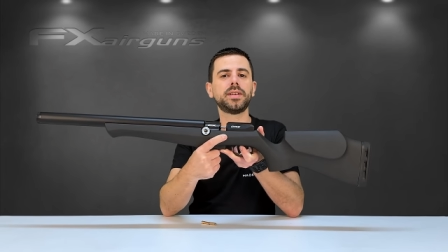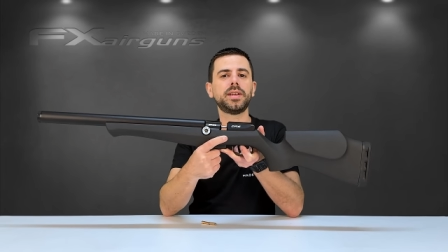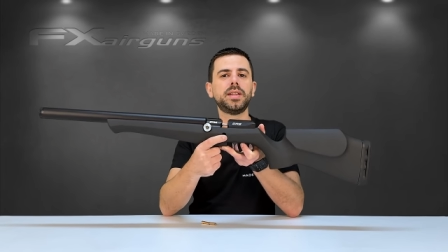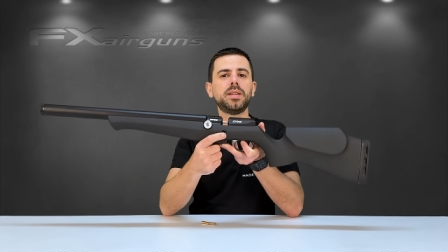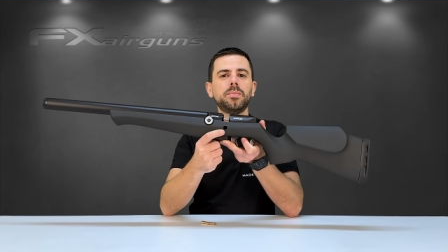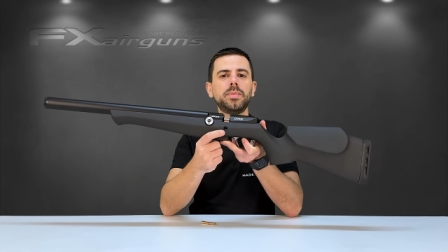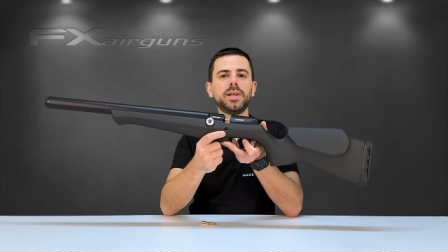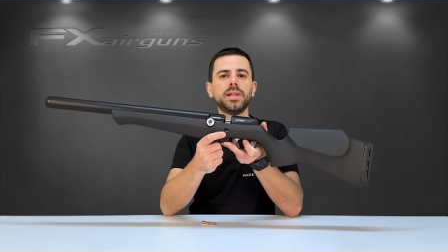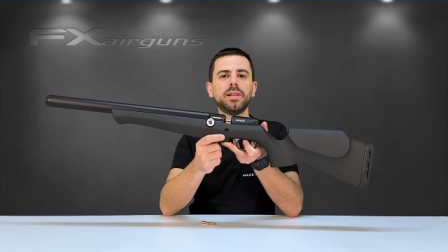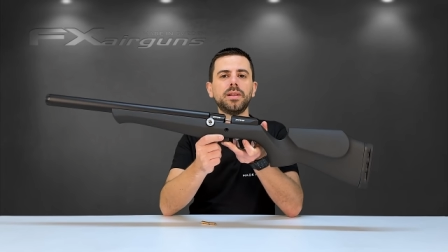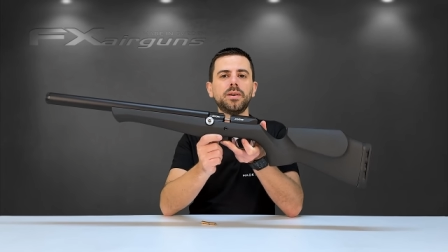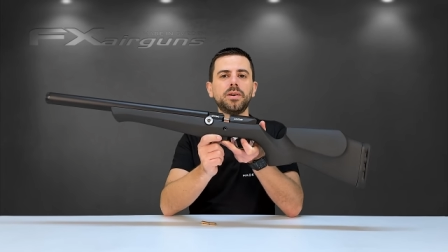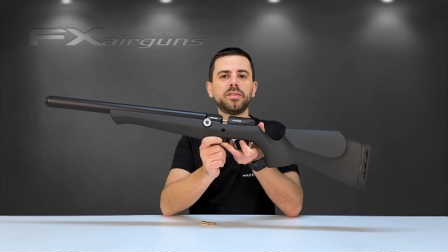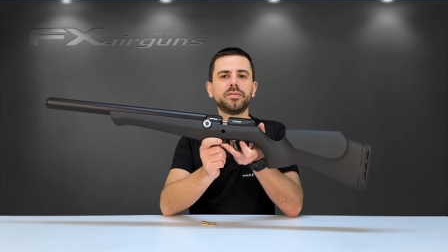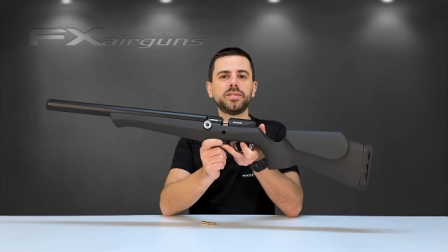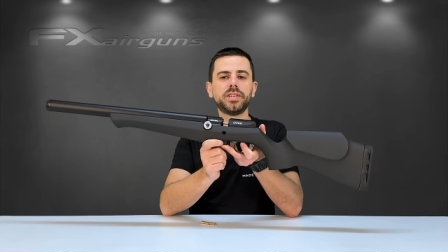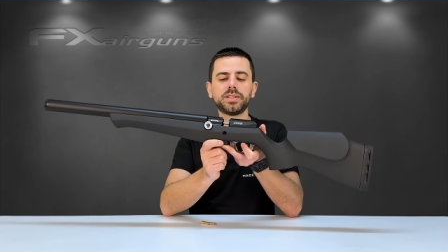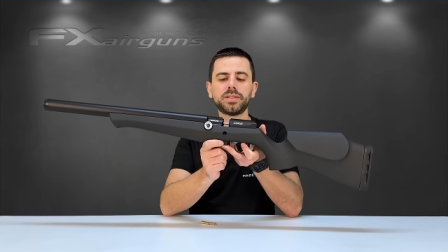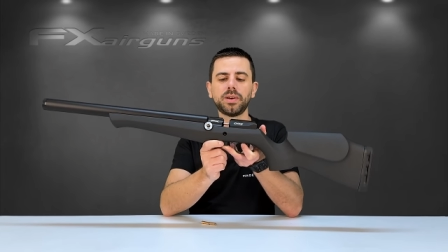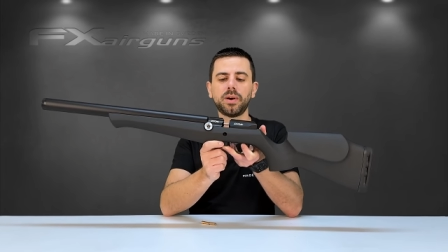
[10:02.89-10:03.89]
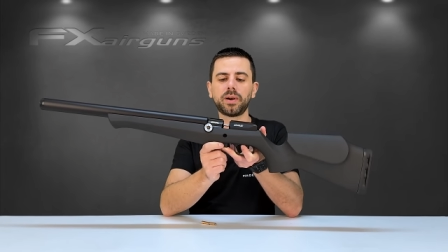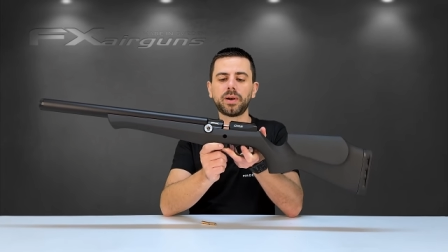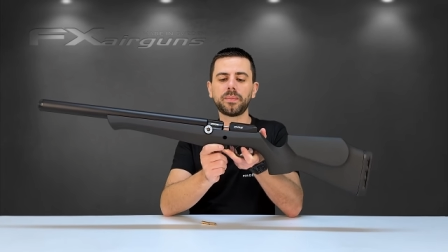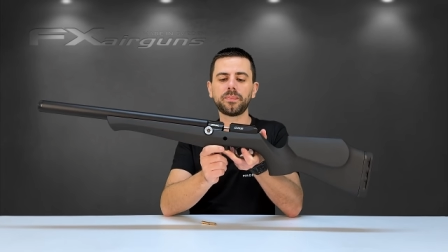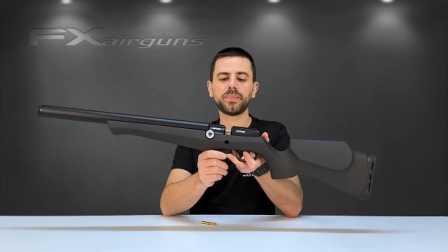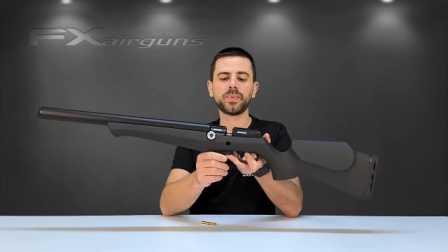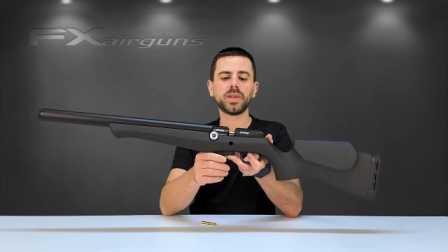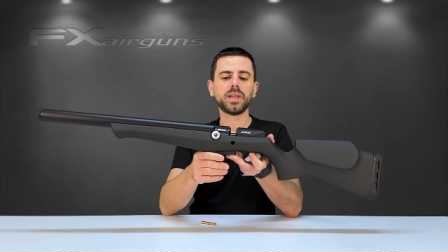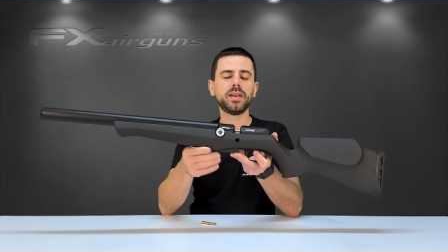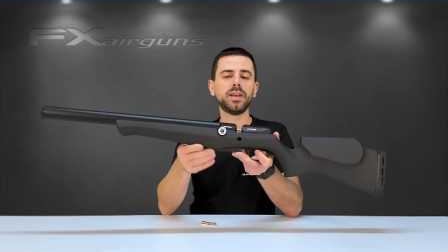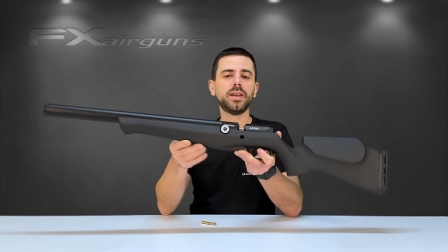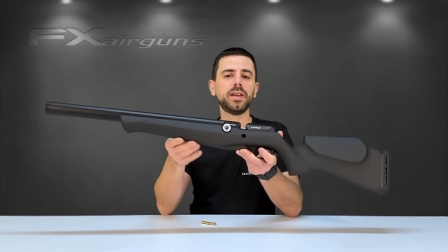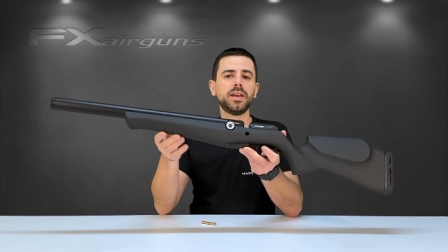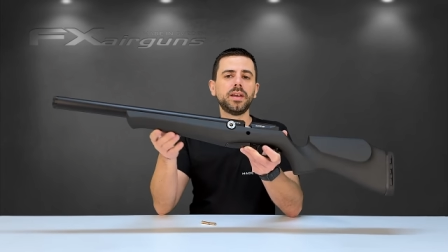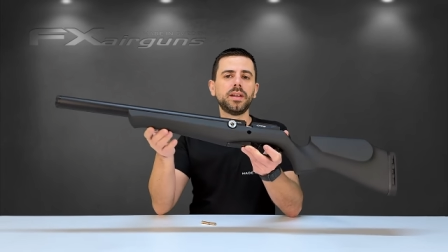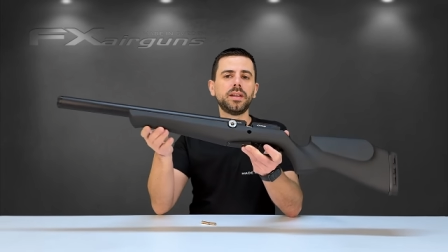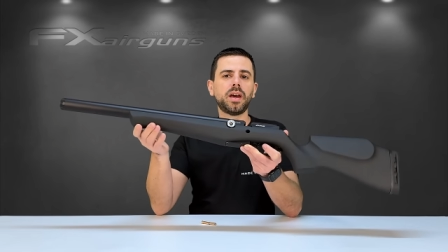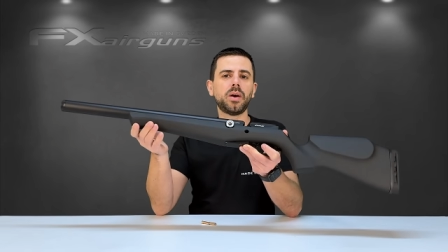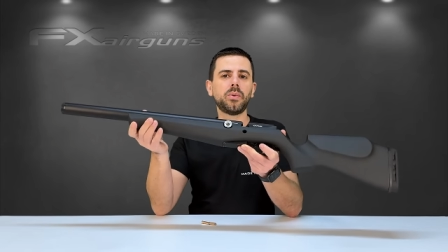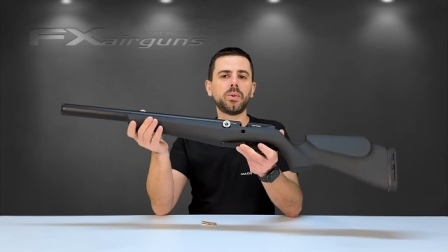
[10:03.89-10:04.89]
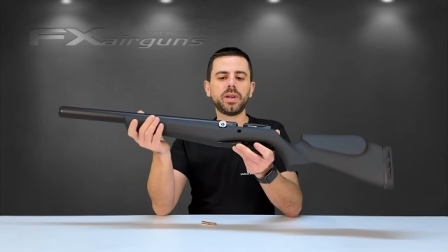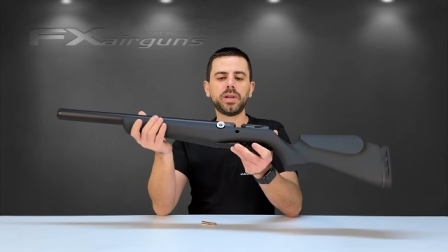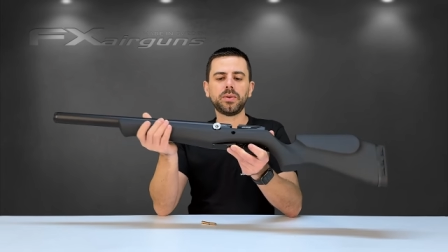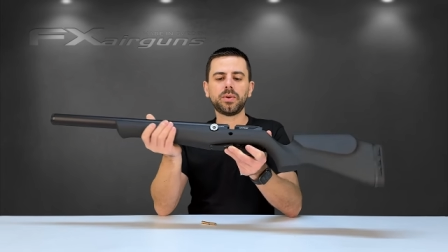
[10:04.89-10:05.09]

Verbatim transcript: in the middle of the stock. Now, in